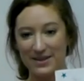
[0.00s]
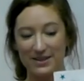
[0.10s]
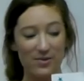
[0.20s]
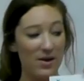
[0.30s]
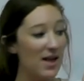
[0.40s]

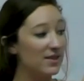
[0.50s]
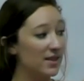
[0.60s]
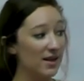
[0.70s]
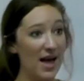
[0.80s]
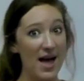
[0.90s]
means you win.
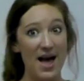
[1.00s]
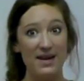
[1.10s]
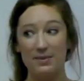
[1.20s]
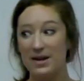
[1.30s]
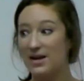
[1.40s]
Did
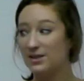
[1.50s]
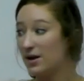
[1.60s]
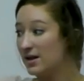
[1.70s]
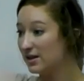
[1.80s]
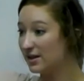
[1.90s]
anybody else
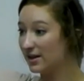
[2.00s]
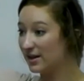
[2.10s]
win?